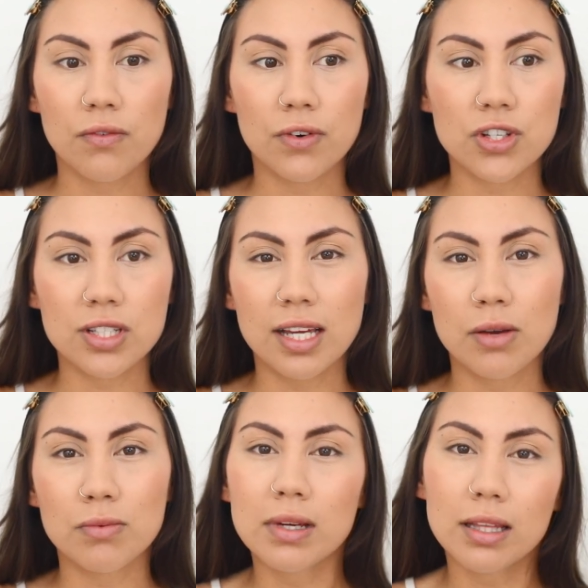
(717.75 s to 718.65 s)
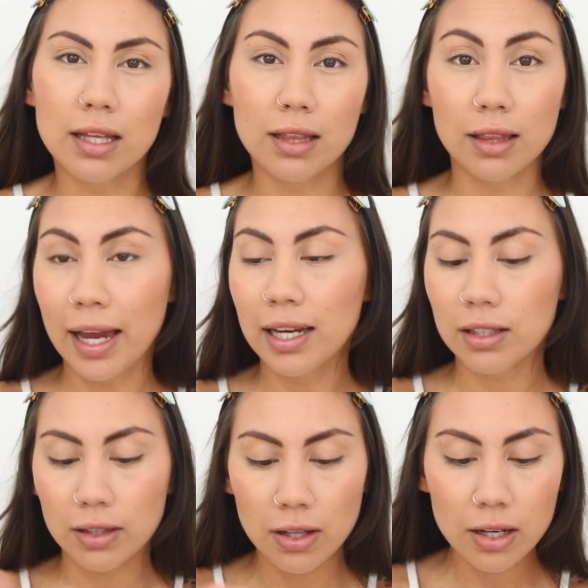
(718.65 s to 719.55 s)
for just a really light
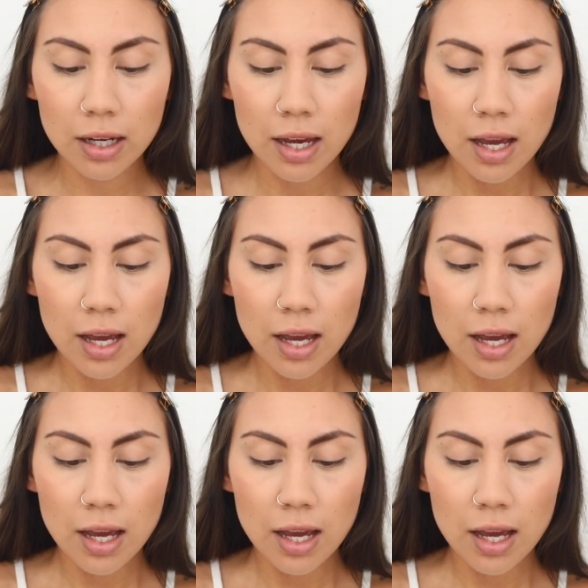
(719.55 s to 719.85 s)
look.